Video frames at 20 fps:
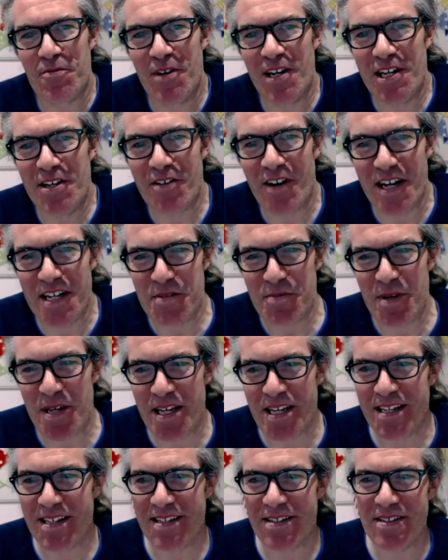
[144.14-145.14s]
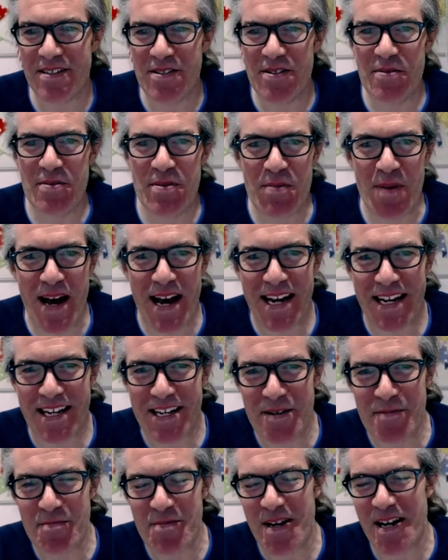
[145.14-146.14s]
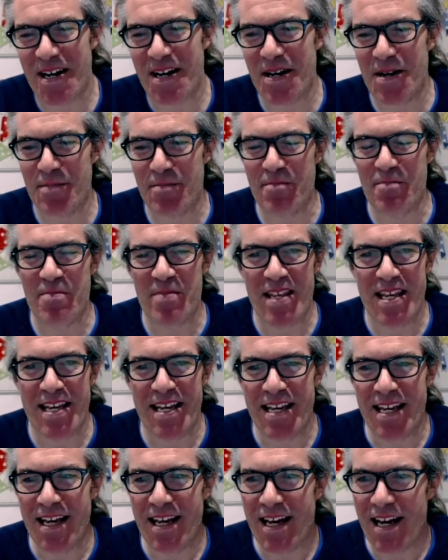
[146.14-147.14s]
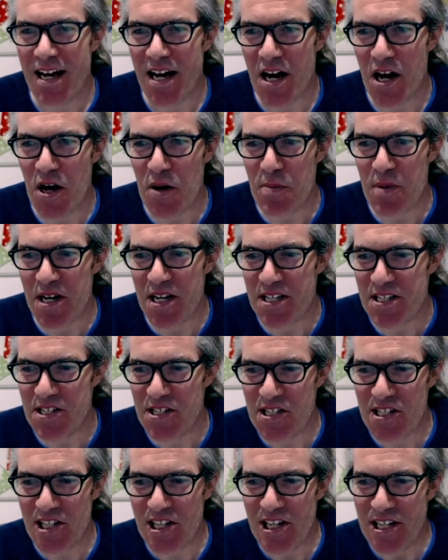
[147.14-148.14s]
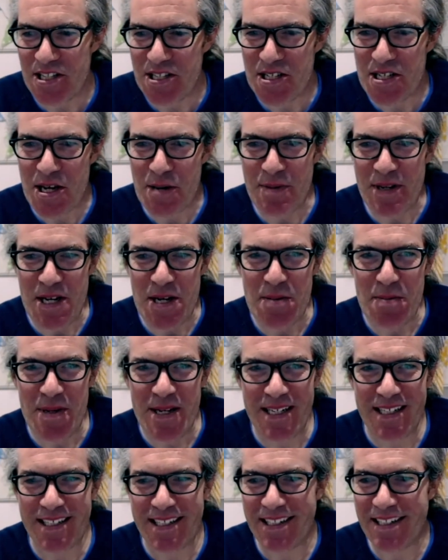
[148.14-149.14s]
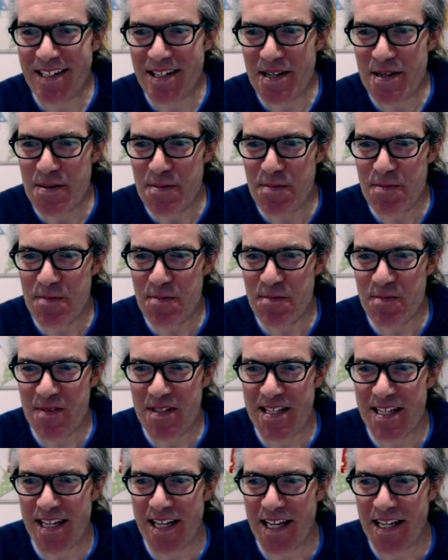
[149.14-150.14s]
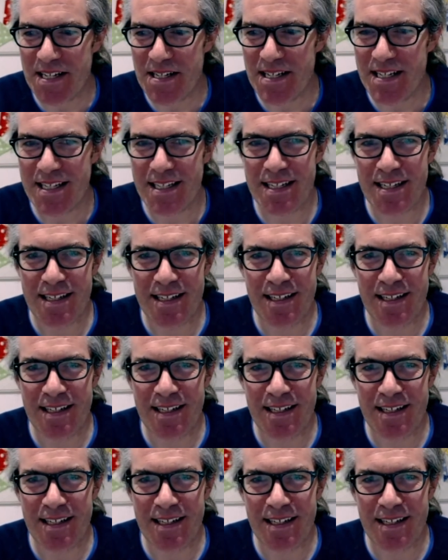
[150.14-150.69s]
Really great to be back. Are my slides coming up? Dan.